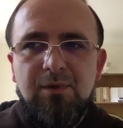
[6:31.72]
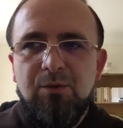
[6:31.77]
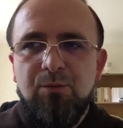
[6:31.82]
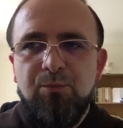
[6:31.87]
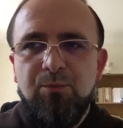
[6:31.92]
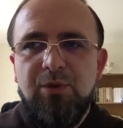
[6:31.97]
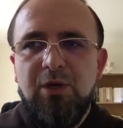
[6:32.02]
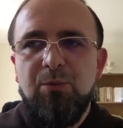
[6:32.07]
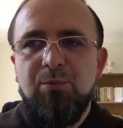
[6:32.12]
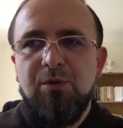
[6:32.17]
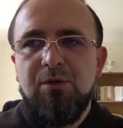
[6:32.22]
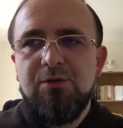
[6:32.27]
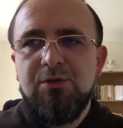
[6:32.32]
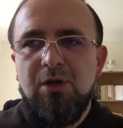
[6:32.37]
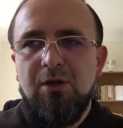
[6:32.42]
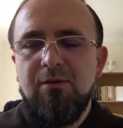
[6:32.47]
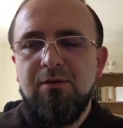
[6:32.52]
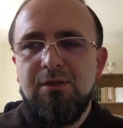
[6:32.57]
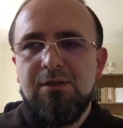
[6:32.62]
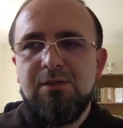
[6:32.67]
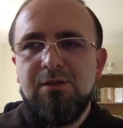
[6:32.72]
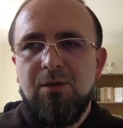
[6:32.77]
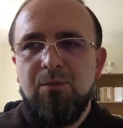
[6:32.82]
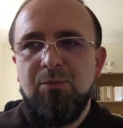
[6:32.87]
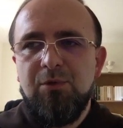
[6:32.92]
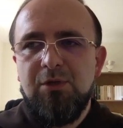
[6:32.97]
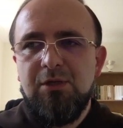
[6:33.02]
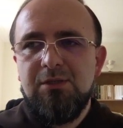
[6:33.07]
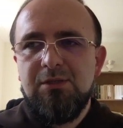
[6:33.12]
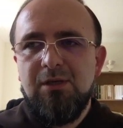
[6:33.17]
people join this
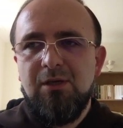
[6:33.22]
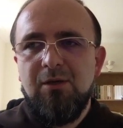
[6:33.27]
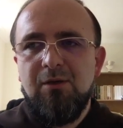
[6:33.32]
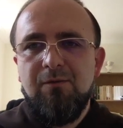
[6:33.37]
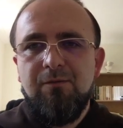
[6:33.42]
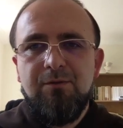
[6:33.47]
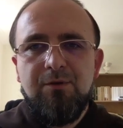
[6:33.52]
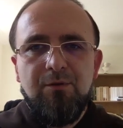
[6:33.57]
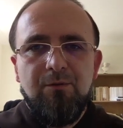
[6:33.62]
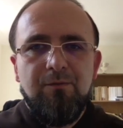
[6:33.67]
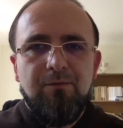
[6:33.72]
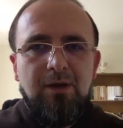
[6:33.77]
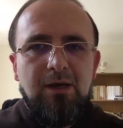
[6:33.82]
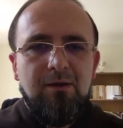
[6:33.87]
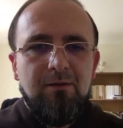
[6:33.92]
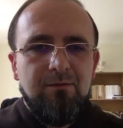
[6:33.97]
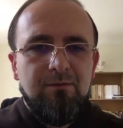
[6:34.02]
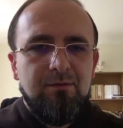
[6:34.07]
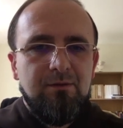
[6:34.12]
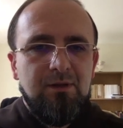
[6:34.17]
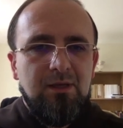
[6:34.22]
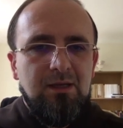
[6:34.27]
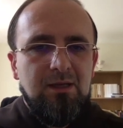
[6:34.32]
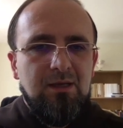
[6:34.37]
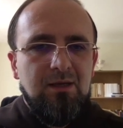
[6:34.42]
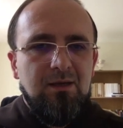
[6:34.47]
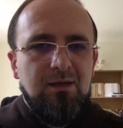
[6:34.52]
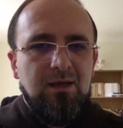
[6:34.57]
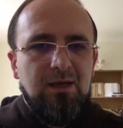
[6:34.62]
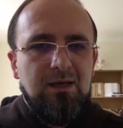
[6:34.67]
community through faith
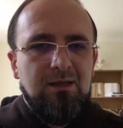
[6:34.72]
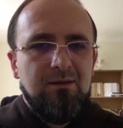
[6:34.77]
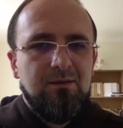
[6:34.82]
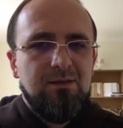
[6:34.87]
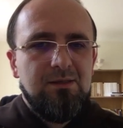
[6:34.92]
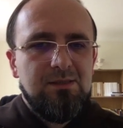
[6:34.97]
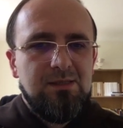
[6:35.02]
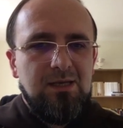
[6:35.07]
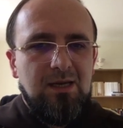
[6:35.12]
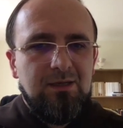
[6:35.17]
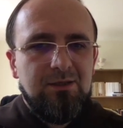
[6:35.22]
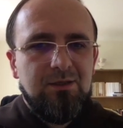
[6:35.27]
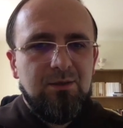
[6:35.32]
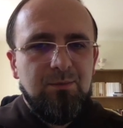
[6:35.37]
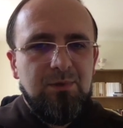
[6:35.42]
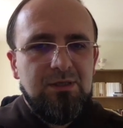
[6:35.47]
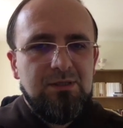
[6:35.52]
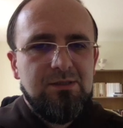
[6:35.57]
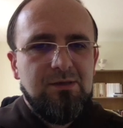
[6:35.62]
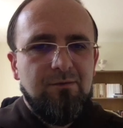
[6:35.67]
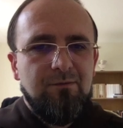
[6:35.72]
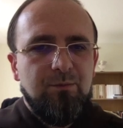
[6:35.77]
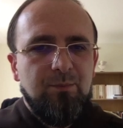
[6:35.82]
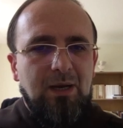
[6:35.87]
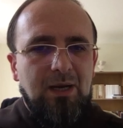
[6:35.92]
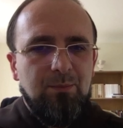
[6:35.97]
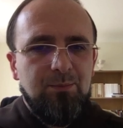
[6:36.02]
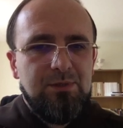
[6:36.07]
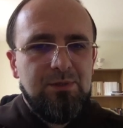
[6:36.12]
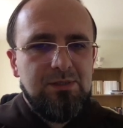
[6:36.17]
and the sacrament of
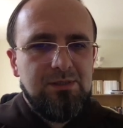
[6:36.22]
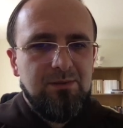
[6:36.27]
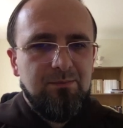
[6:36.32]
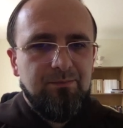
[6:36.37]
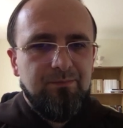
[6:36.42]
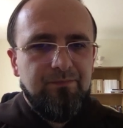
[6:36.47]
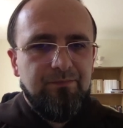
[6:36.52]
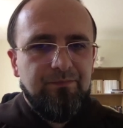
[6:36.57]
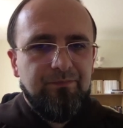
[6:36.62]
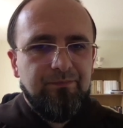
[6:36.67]
baptism.